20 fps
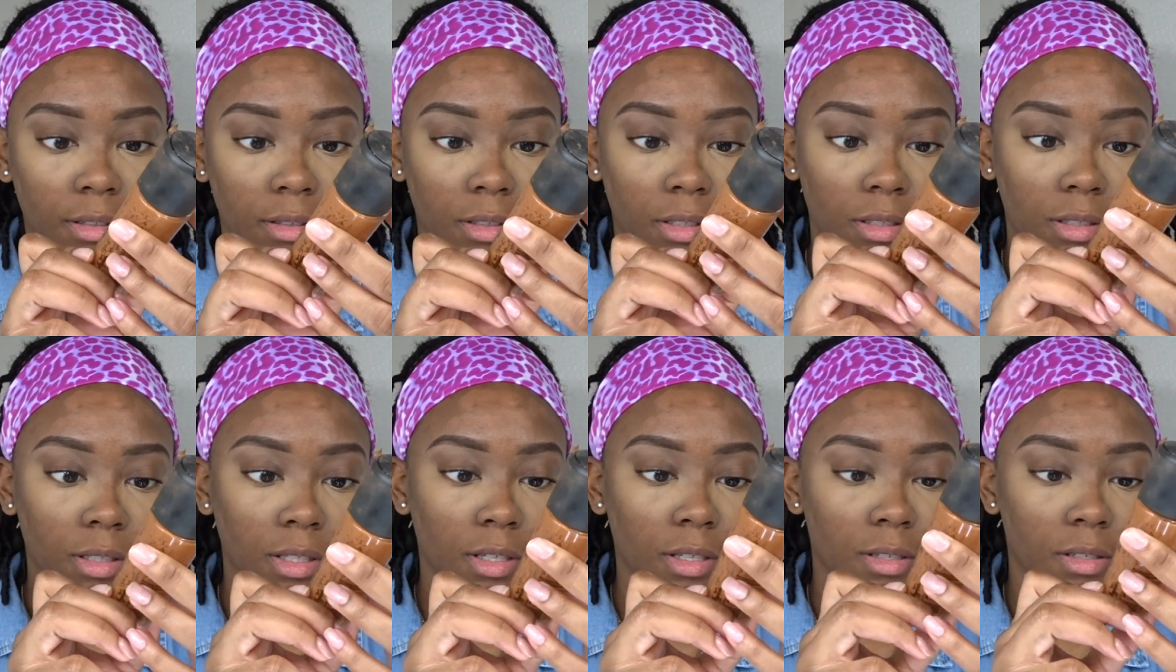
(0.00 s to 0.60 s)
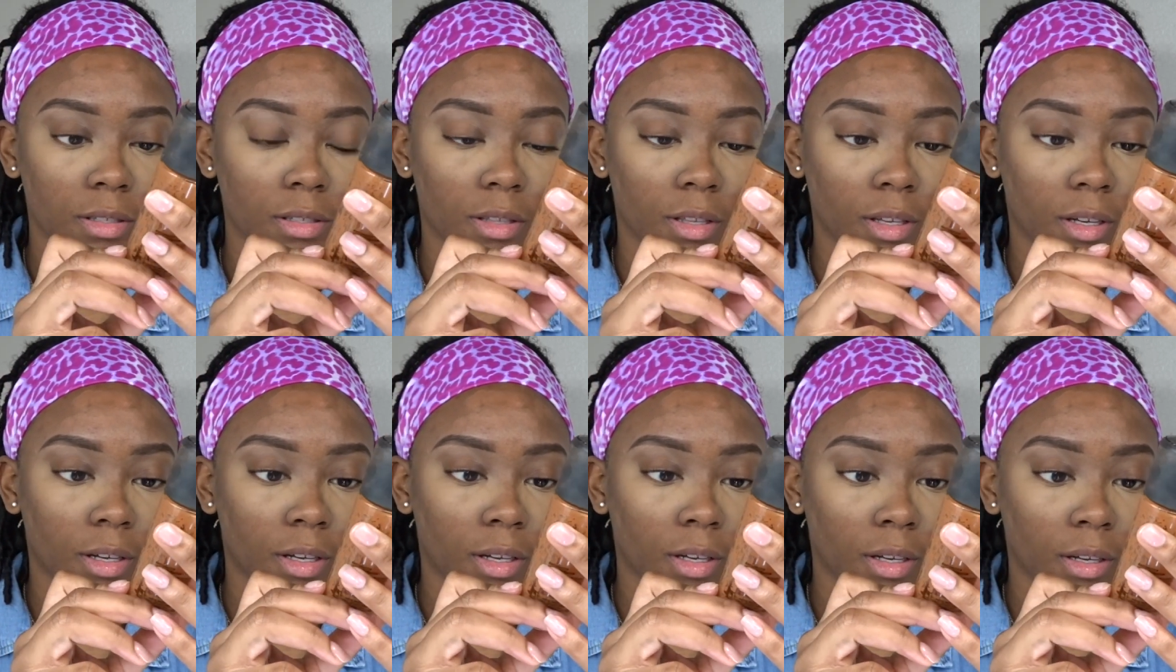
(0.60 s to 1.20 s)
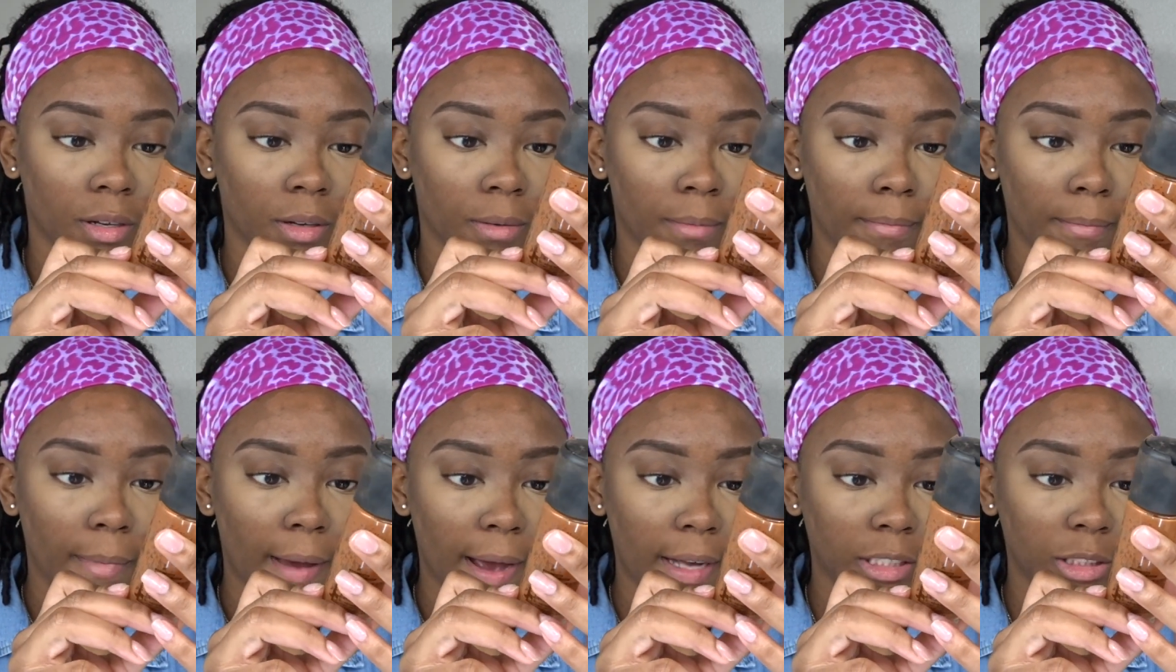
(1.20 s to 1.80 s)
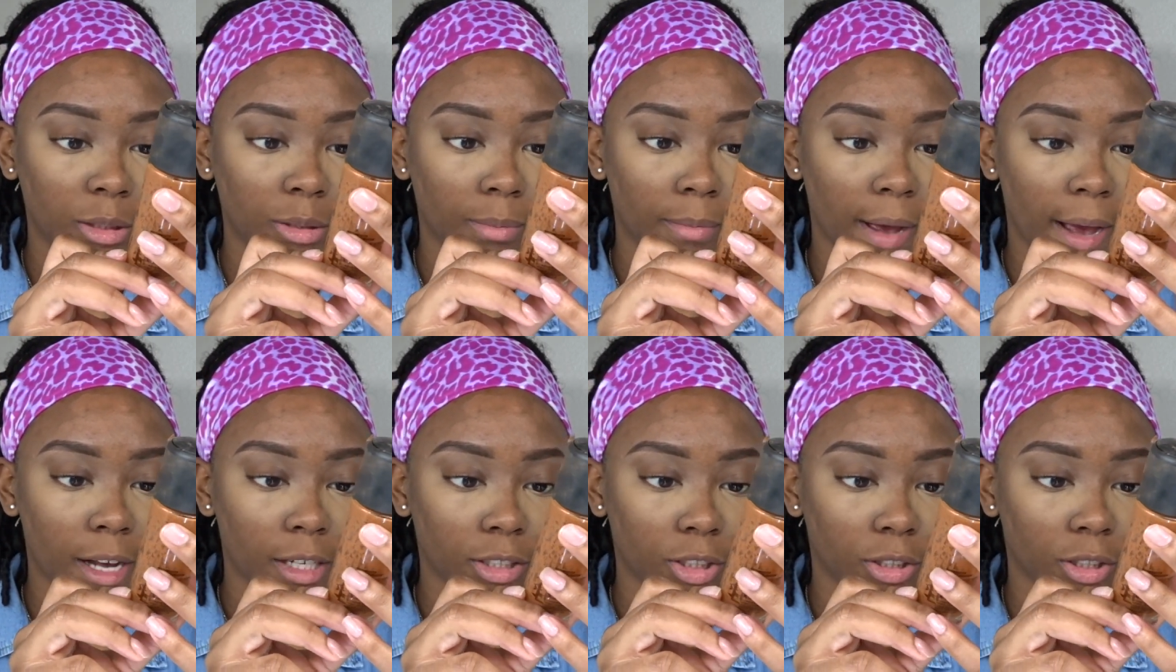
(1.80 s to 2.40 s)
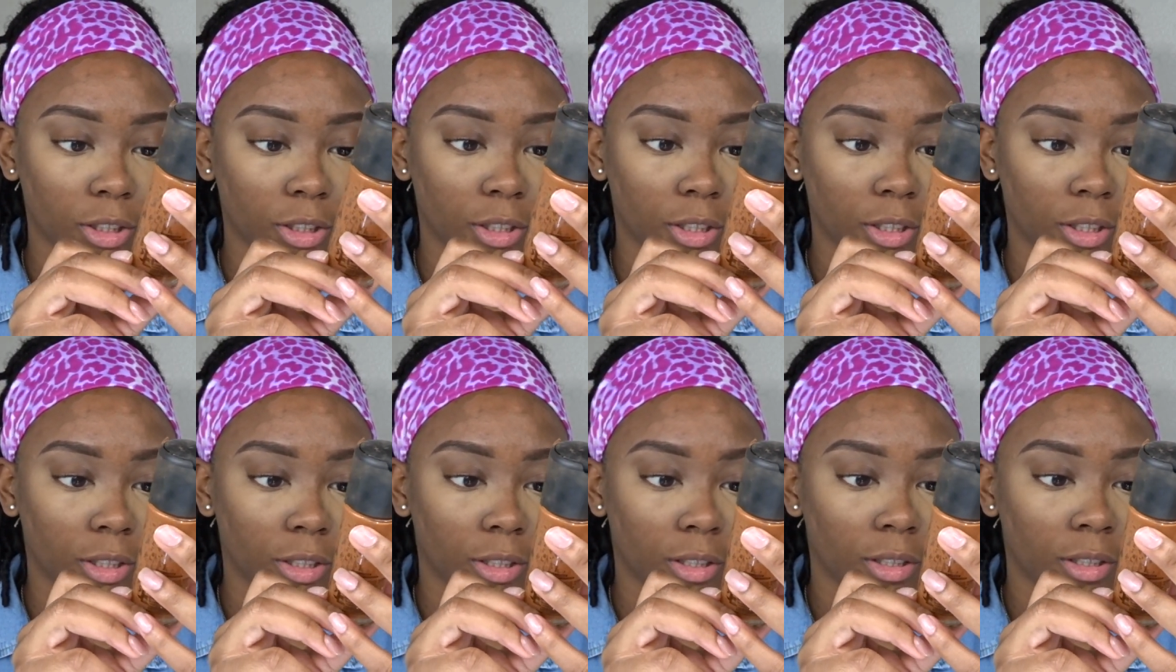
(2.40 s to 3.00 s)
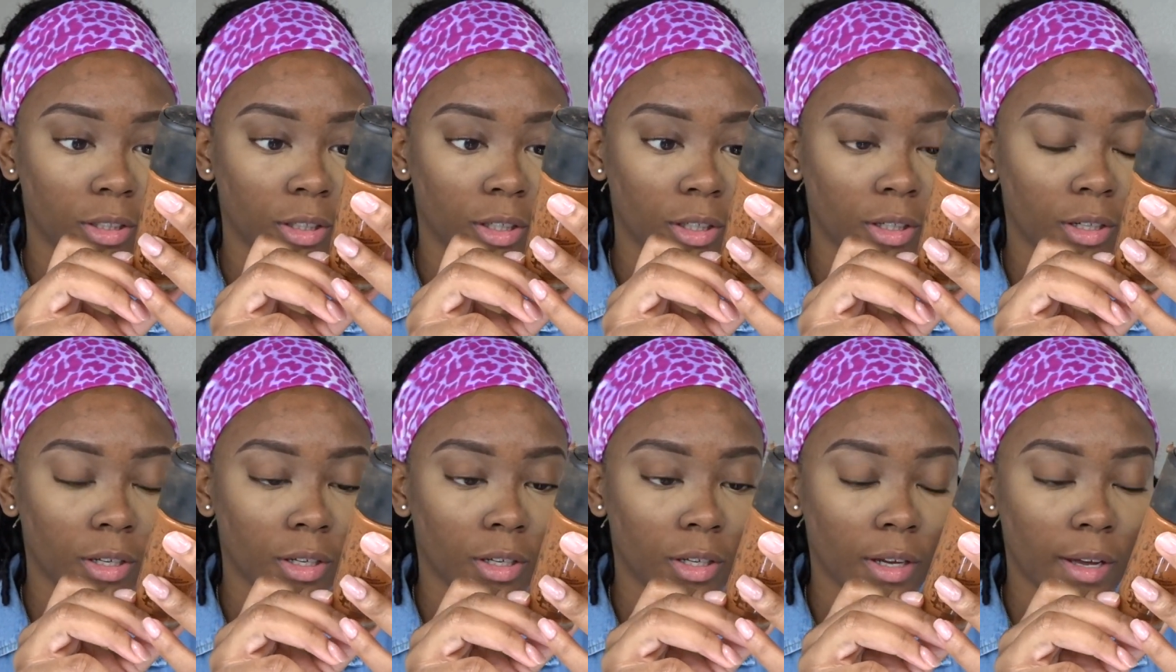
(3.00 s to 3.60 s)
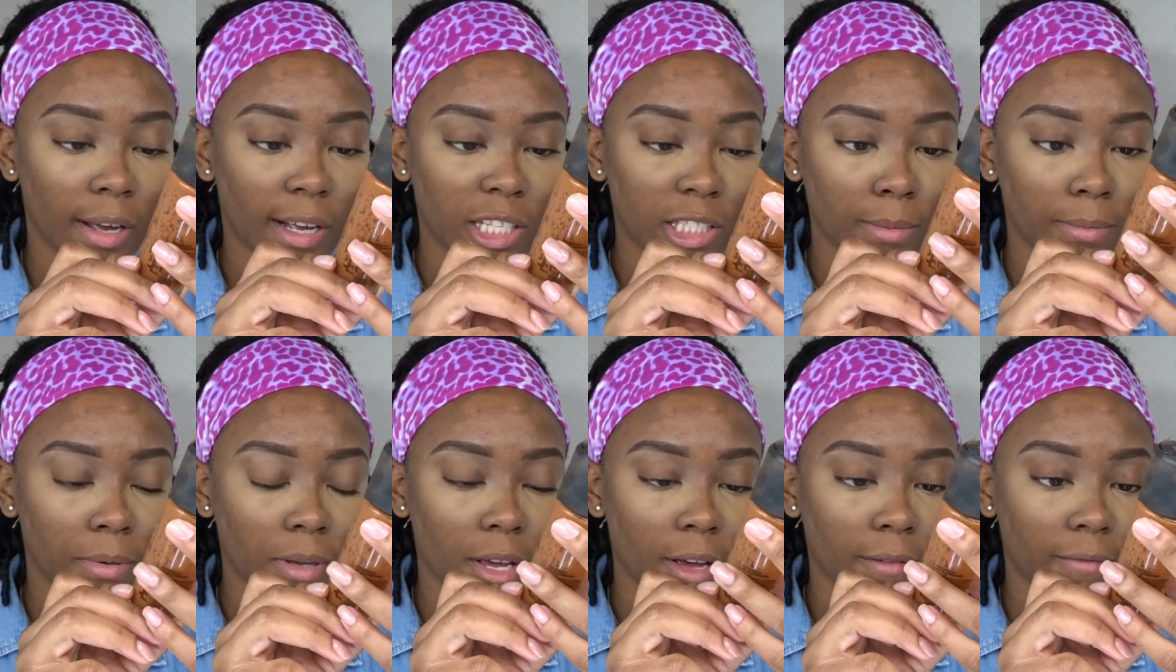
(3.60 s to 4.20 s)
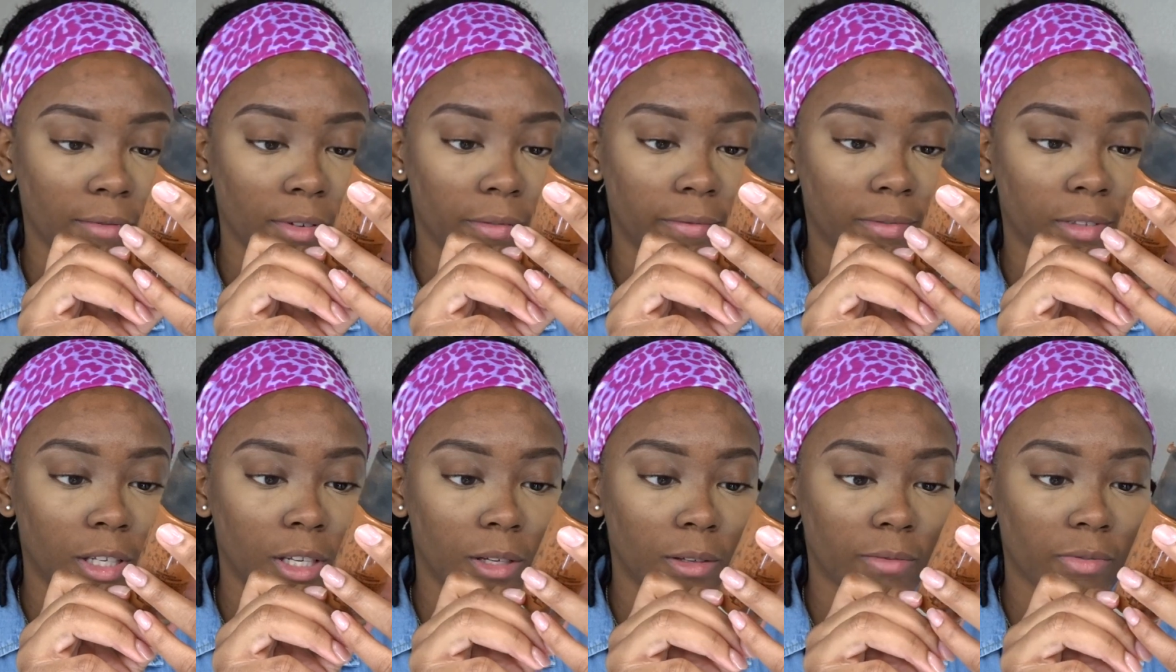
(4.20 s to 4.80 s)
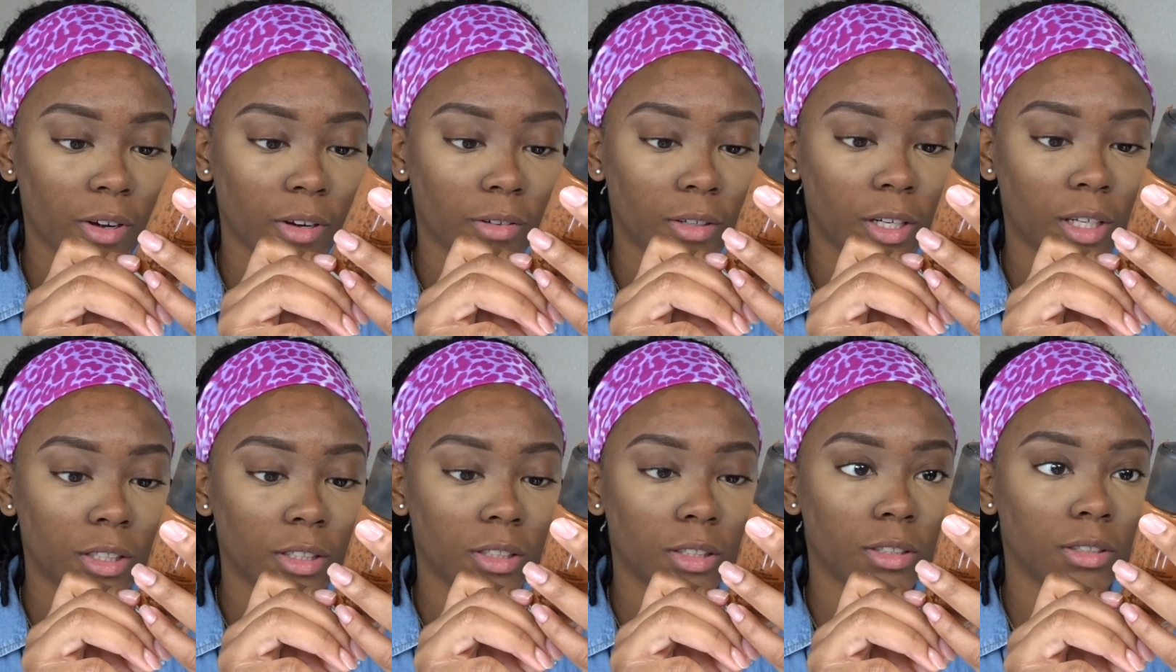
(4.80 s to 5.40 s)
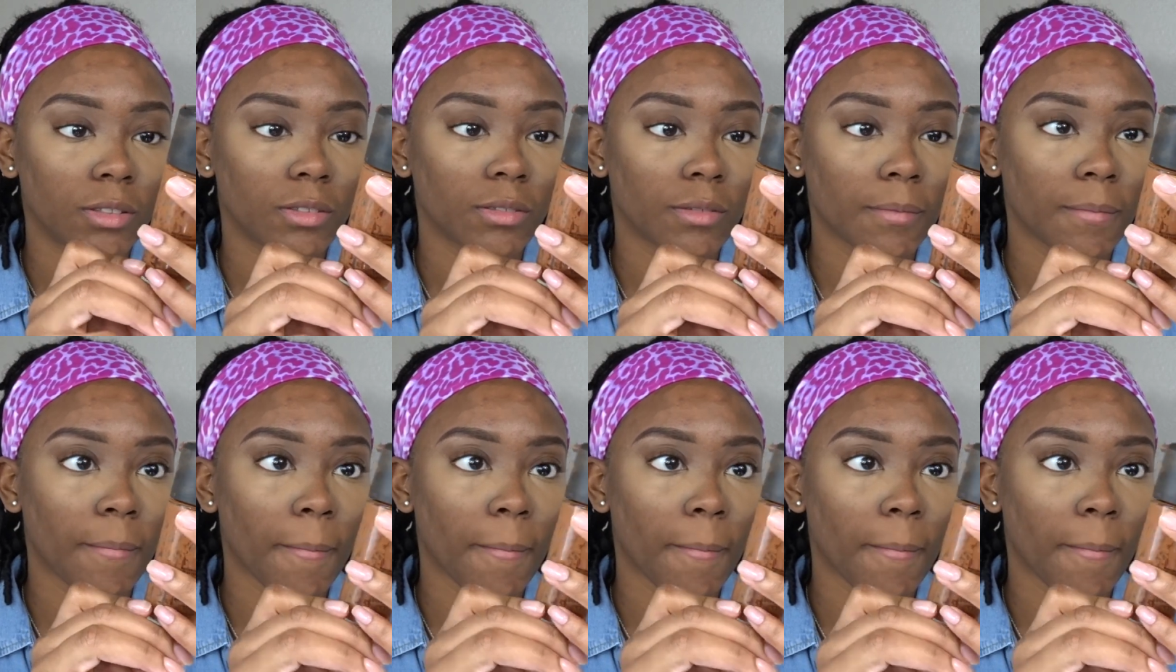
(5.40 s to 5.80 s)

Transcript: This is the Match Master SPF 15 foundation.